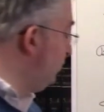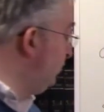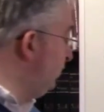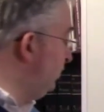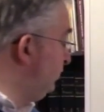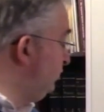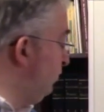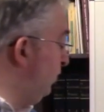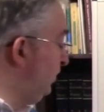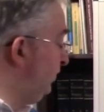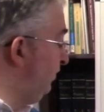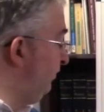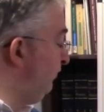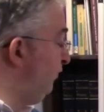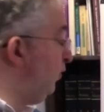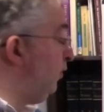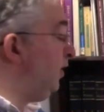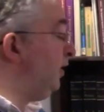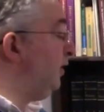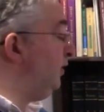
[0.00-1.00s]
than
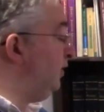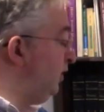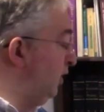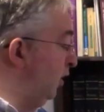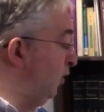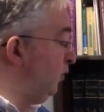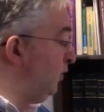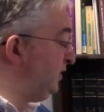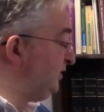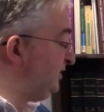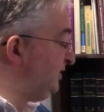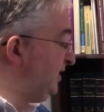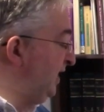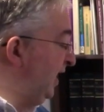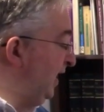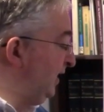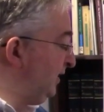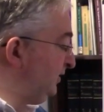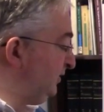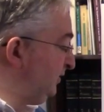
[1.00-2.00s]
24? No, it's
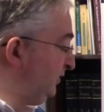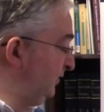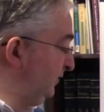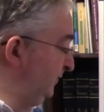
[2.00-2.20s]
not.